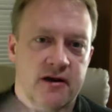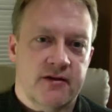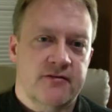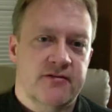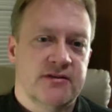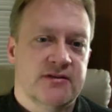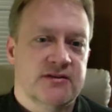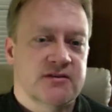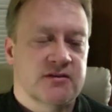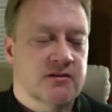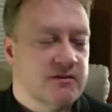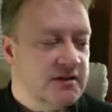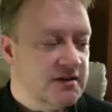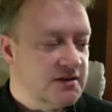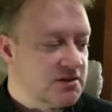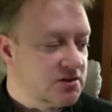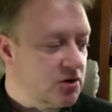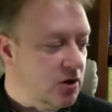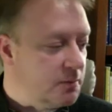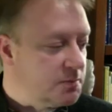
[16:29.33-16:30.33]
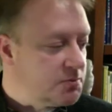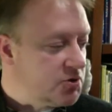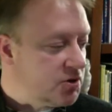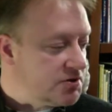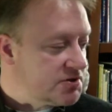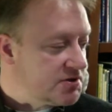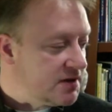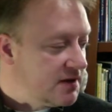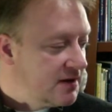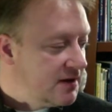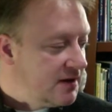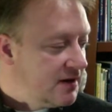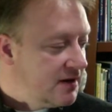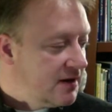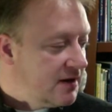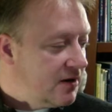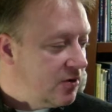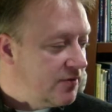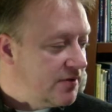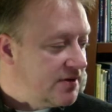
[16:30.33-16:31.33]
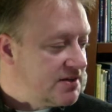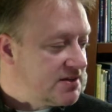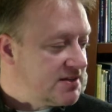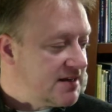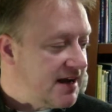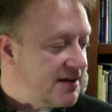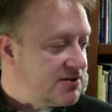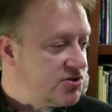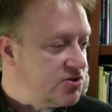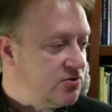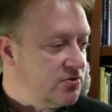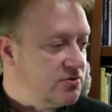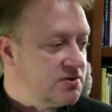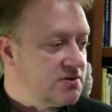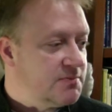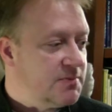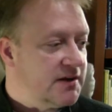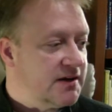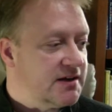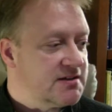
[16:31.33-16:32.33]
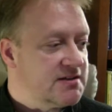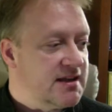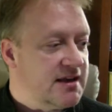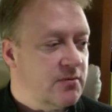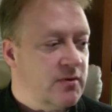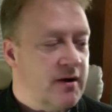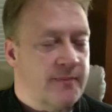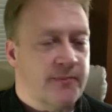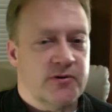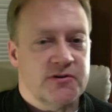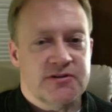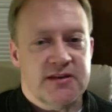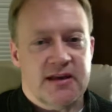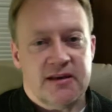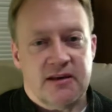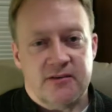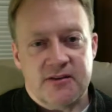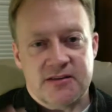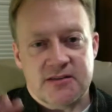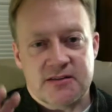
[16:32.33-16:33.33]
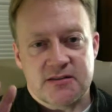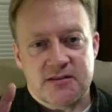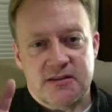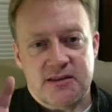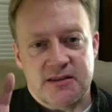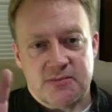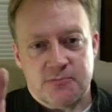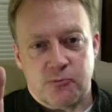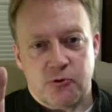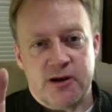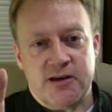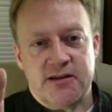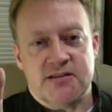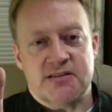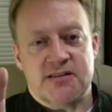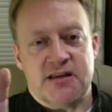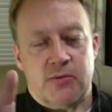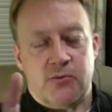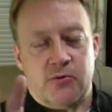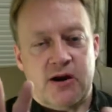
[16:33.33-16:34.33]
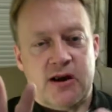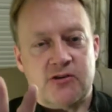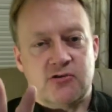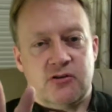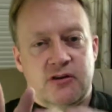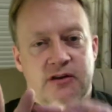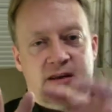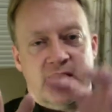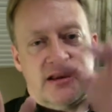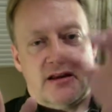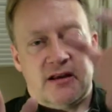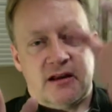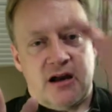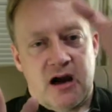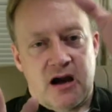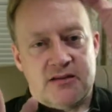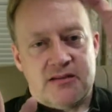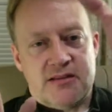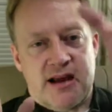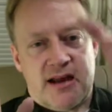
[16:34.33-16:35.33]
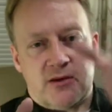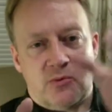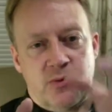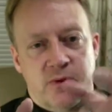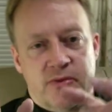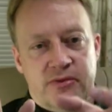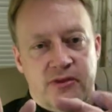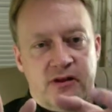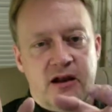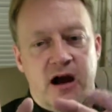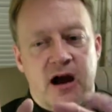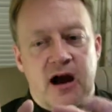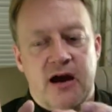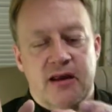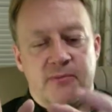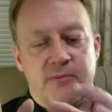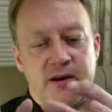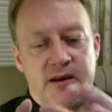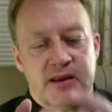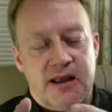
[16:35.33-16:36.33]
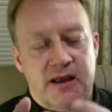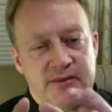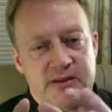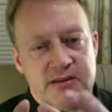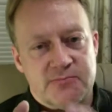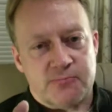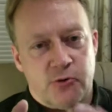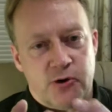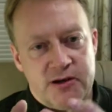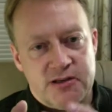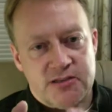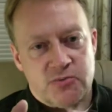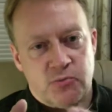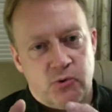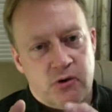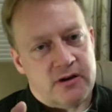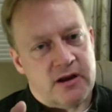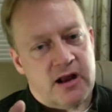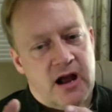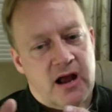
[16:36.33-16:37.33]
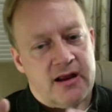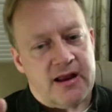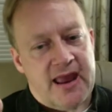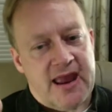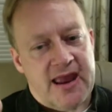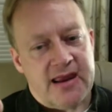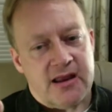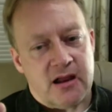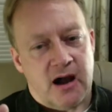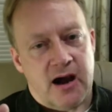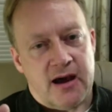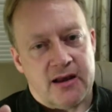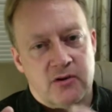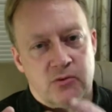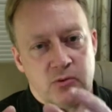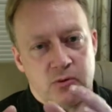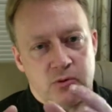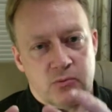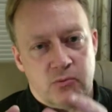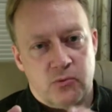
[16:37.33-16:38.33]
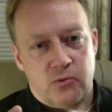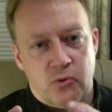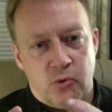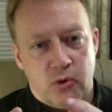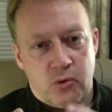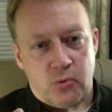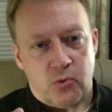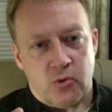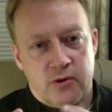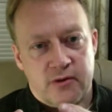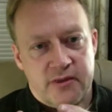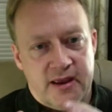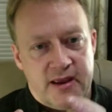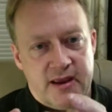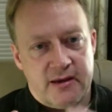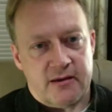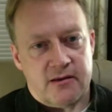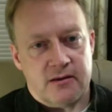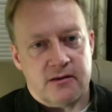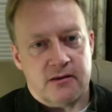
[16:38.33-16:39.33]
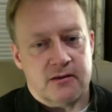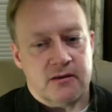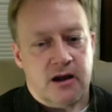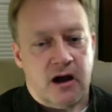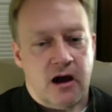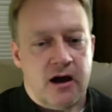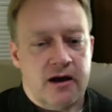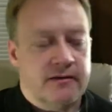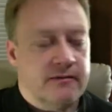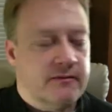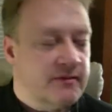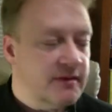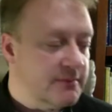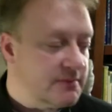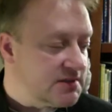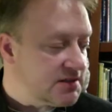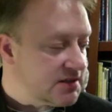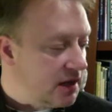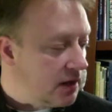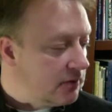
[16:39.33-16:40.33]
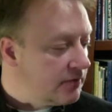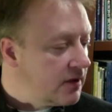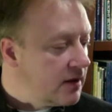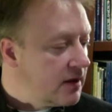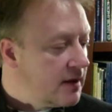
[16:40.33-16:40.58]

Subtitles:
these sculptures or these statues, because they represented these priests that were actually in contact with the god. But again, these priests were not a god, nor were they God himself.